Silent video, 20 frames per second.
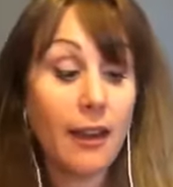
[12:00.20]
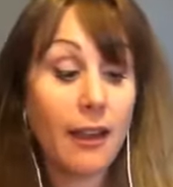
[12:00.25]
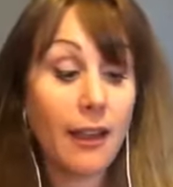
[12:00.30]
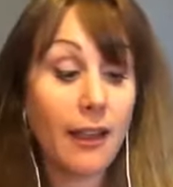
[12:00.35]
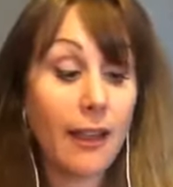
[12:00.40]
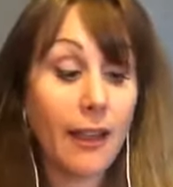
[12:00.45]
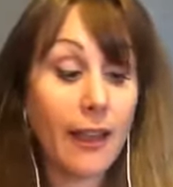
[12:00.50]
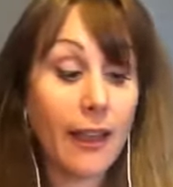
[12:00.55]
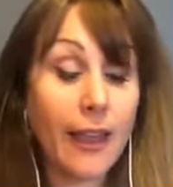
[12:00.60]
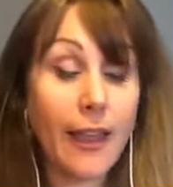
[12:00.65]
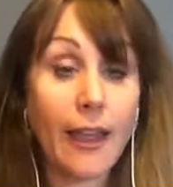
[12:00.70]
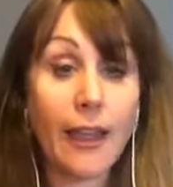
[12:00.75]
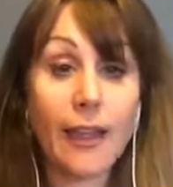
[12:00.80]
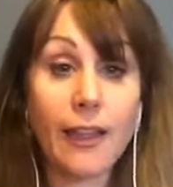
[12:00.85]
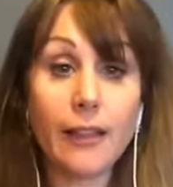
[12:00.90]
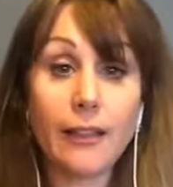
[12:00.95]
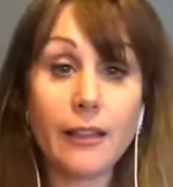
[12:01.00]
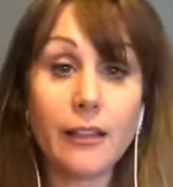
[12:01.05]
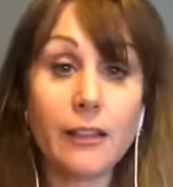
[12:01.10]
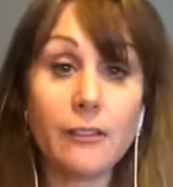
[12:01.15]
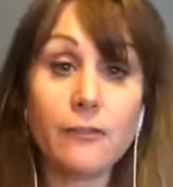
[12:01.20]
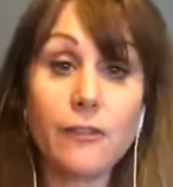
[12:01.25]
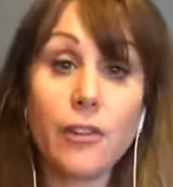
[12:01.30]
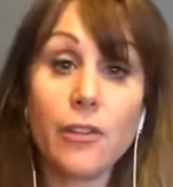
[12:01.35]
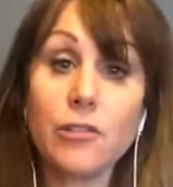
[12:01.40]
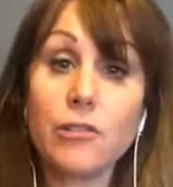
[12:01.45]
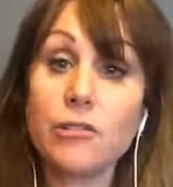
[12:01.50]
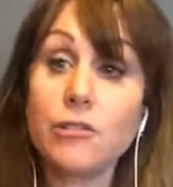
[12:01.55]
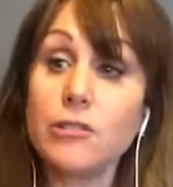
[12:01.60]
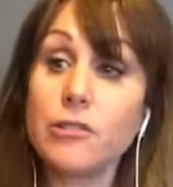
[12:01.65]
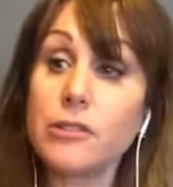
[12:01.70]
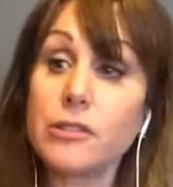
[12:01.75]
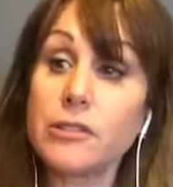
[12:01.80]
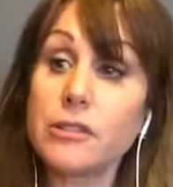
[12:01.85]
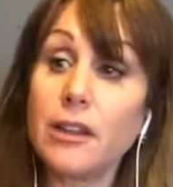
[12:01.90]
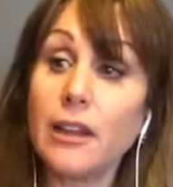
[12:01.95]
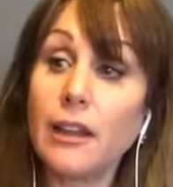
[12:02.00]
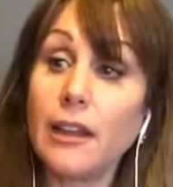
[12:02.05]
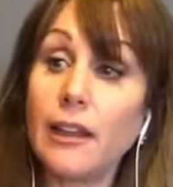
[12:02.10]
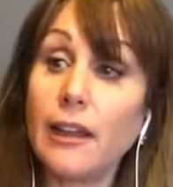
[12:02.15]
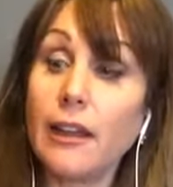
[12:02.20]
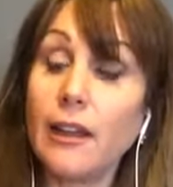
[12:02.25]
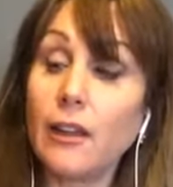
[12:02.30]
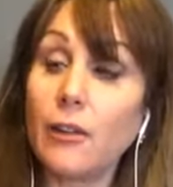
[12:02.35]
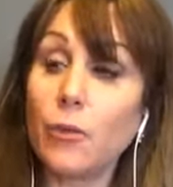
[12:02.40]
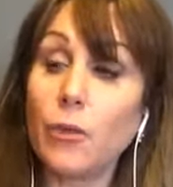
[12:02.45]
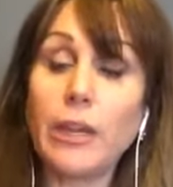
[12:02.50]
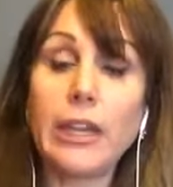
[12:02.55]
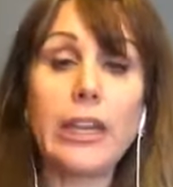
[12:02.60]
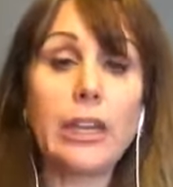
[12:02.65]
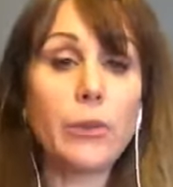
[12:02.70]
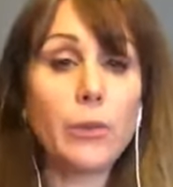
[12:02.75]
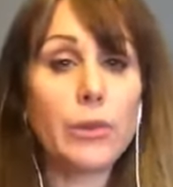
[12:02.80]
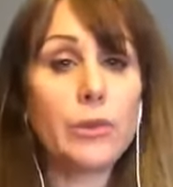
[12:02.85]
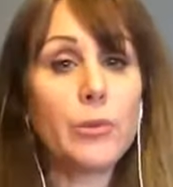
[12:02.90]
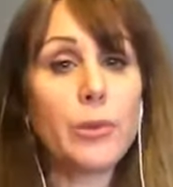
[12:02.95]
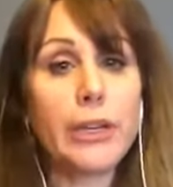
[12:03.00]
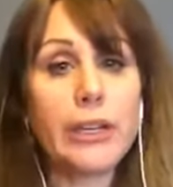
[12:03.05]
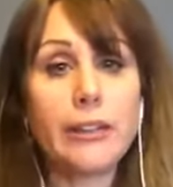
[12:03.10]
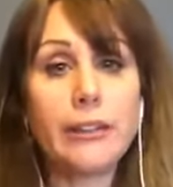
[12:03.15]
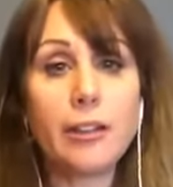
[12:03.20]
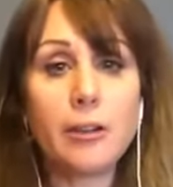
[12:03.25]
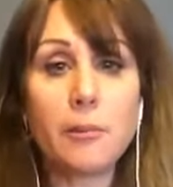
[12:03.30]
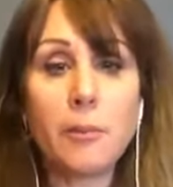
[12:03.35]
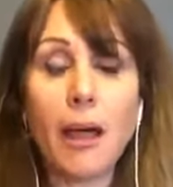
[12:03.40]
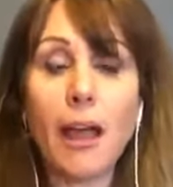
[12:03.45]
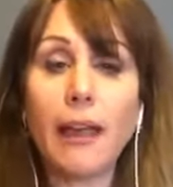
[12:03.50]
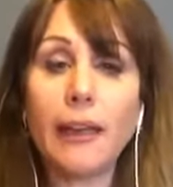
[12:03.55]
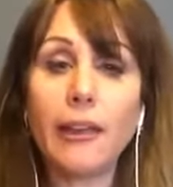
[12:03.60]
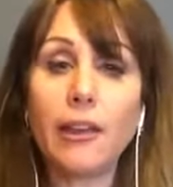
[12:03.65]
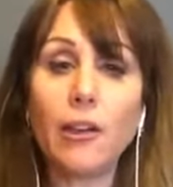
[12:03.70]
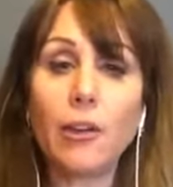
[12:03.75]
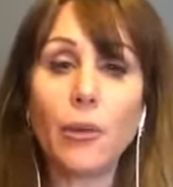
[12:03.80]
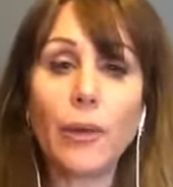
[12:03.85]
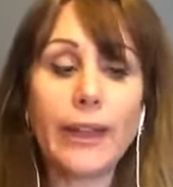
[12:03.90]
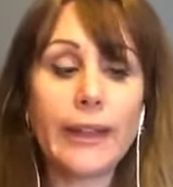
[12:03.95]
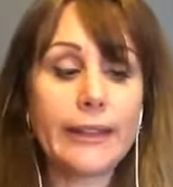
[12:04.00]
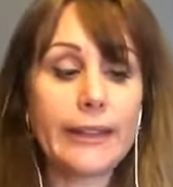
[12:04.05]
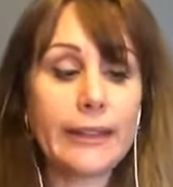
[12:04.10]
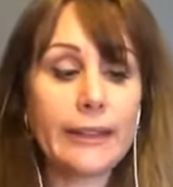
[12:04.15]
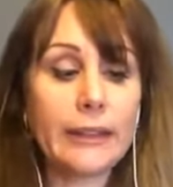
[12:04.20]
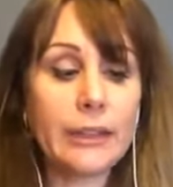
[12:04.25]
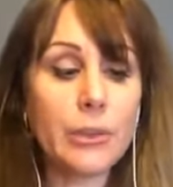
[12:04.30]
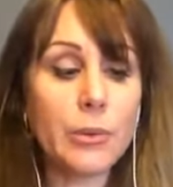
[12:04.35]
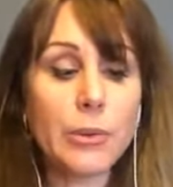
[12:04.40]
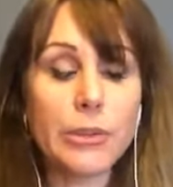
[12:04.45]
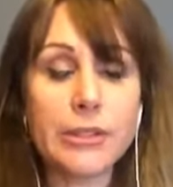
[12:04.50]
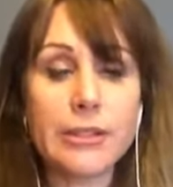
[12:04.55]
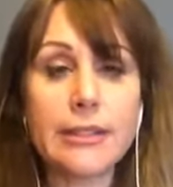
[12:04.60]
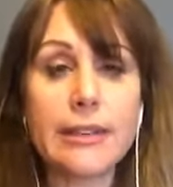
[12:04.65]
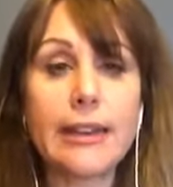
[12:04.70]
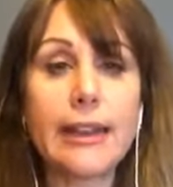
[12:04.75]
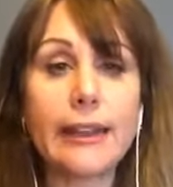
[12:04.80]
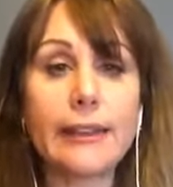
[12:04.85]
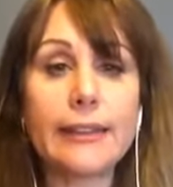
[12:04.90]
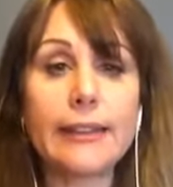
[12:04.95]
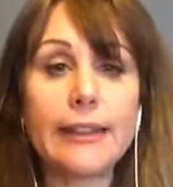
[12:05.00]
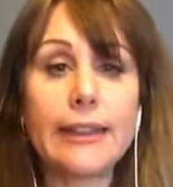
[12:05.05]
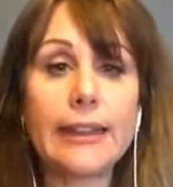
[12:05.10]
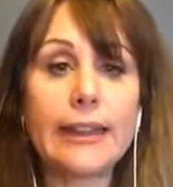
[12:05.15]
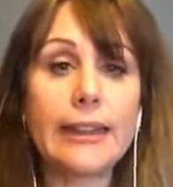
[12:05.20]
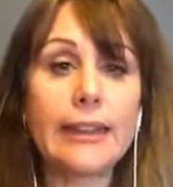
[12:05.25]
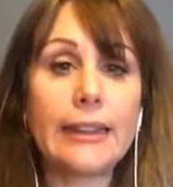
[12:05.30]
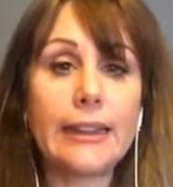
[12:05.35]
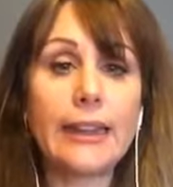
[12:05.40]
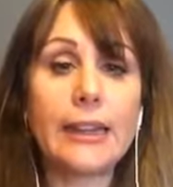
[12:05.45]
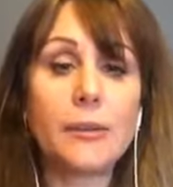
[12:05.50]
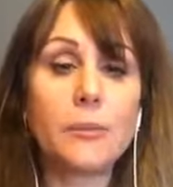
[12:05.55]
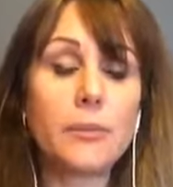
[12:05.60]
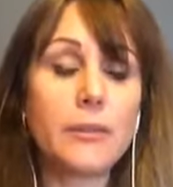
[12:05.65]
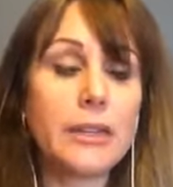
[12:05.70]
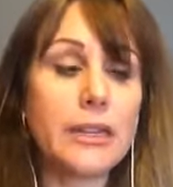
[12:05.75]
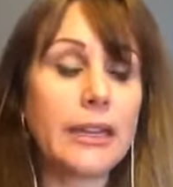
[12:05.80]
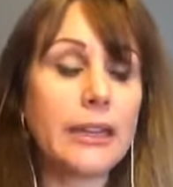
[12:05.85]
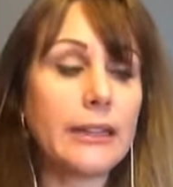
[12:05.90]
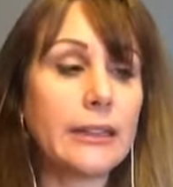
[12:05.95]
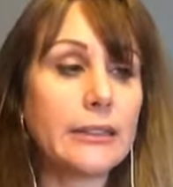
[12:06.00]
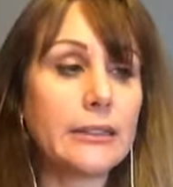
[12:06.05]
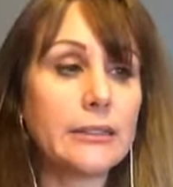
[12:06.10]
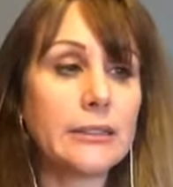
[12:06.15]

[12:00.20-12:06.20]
and the photos, he would read their bio and there was nothing in them that